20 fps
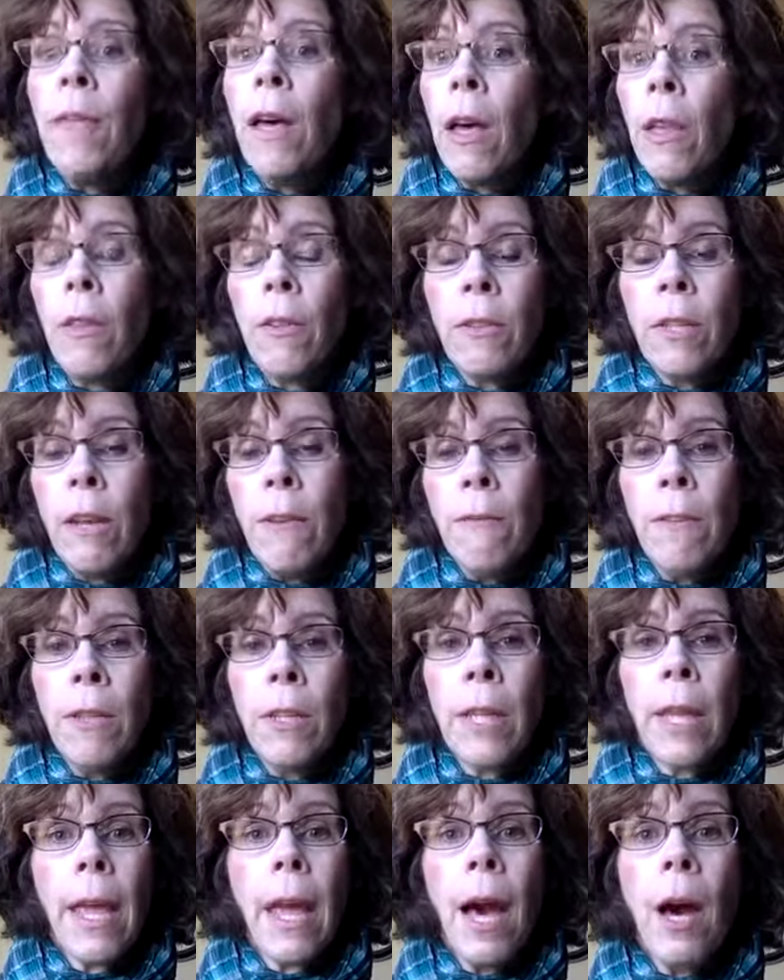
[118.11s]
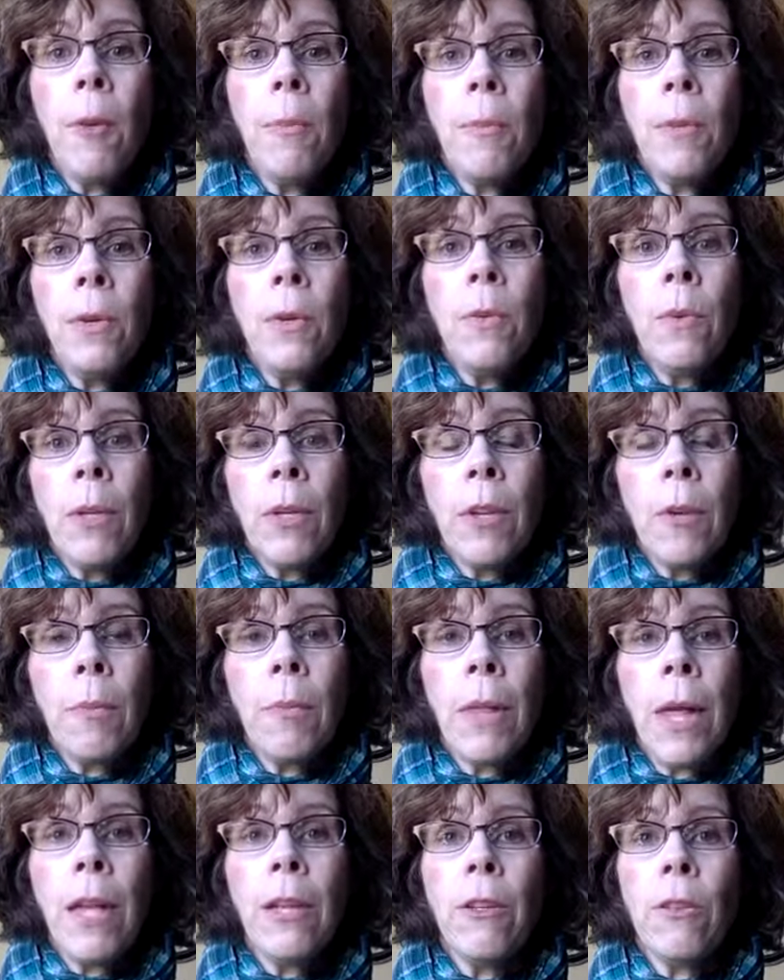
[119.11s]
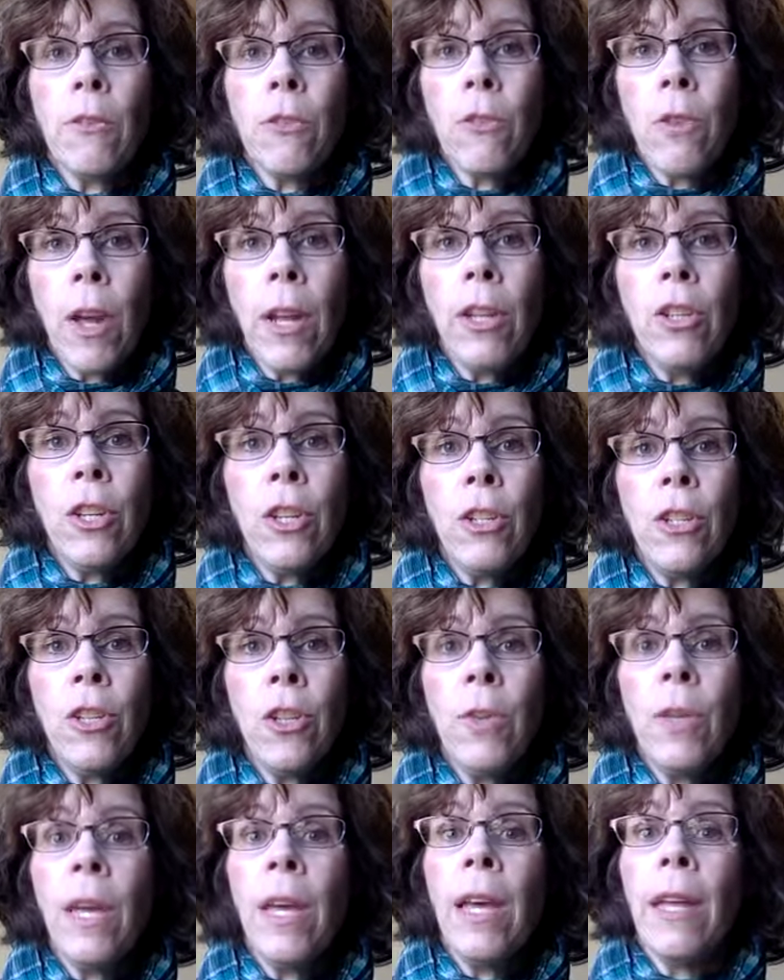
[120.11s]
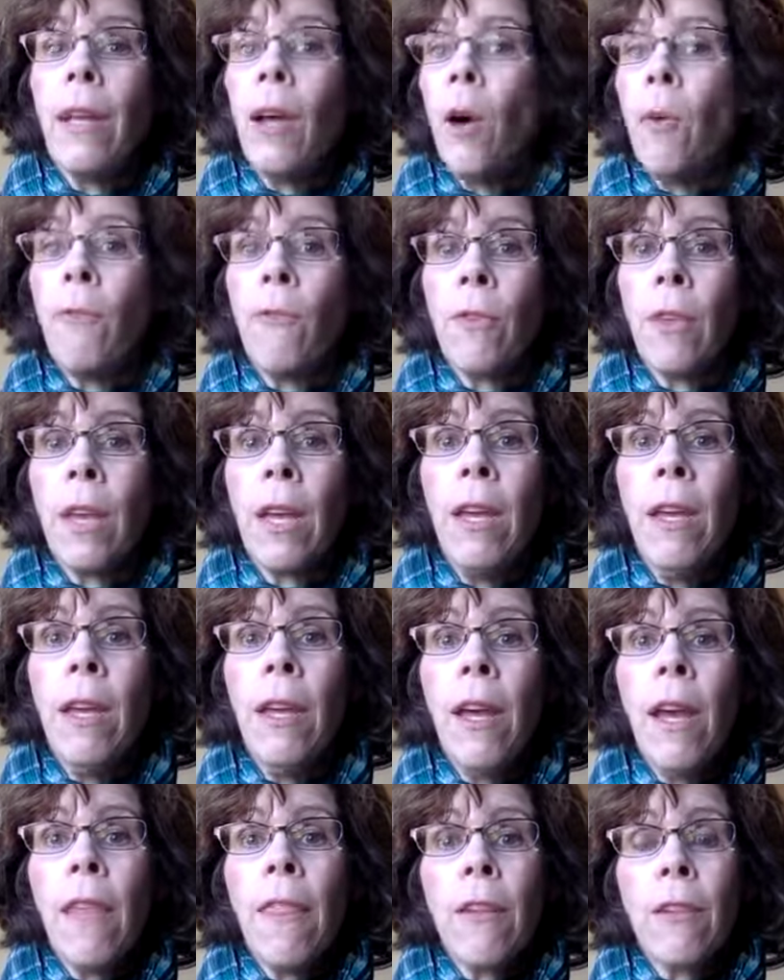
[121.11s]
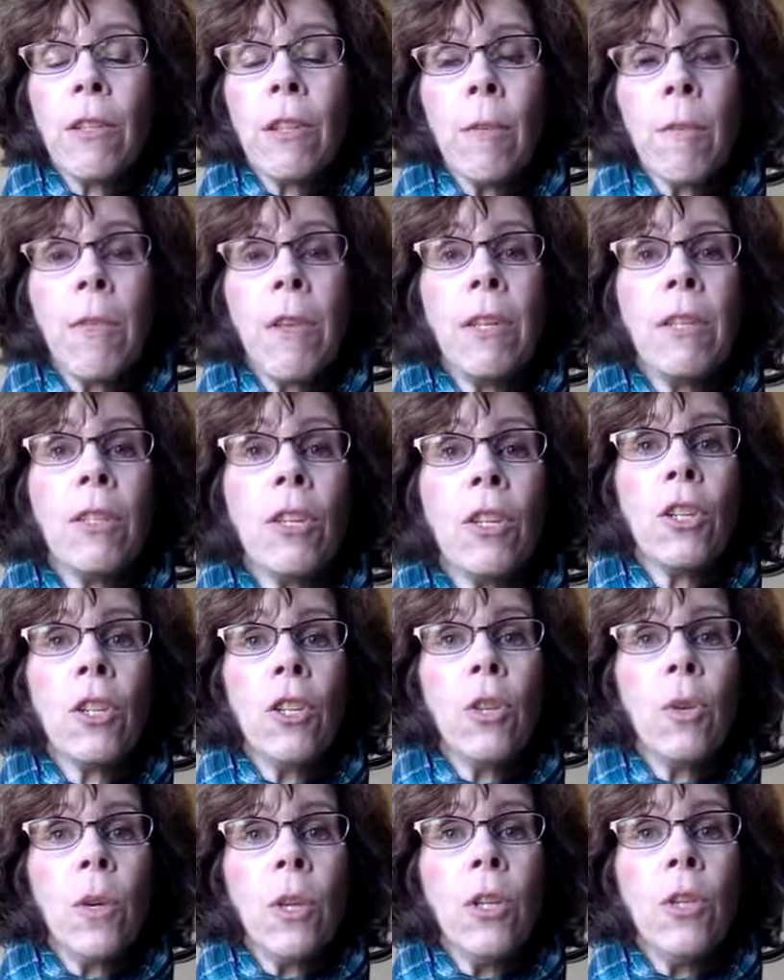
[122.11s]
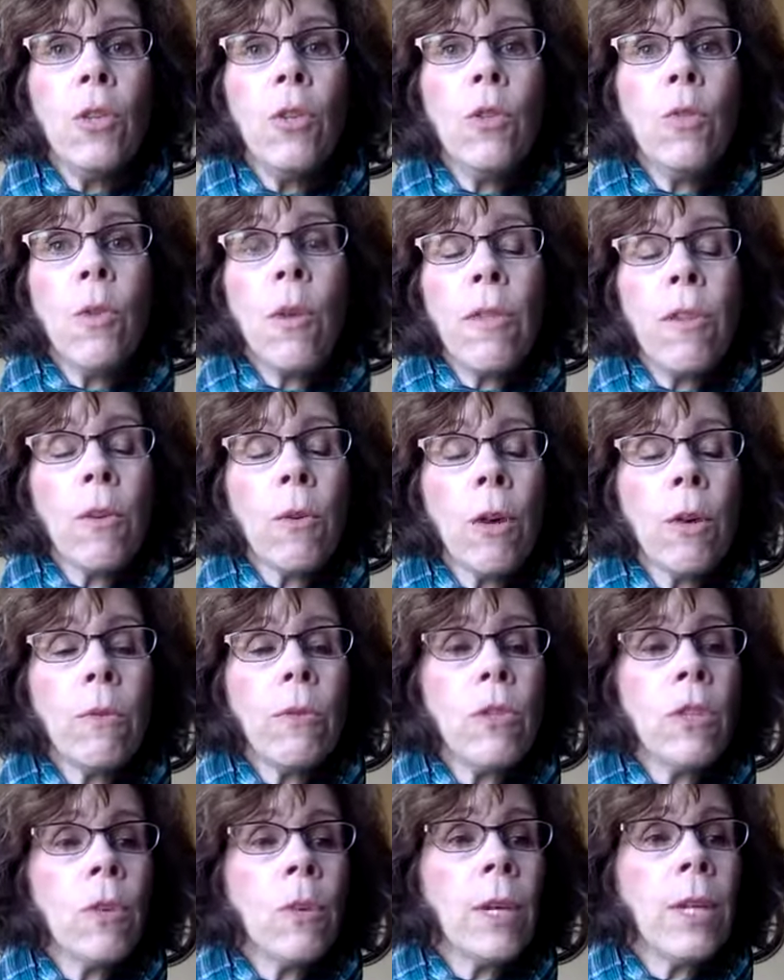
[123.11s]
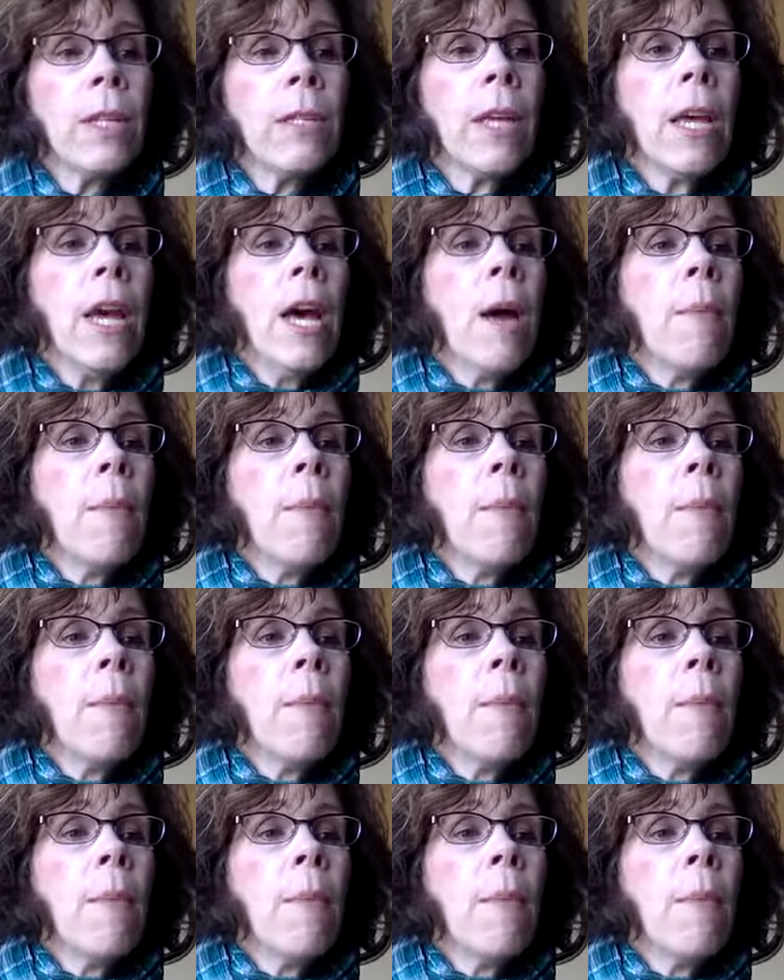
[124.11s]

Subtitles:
They'll definitely help you when you plan your strategies unit, and hopefully there's some things you can use with your own students.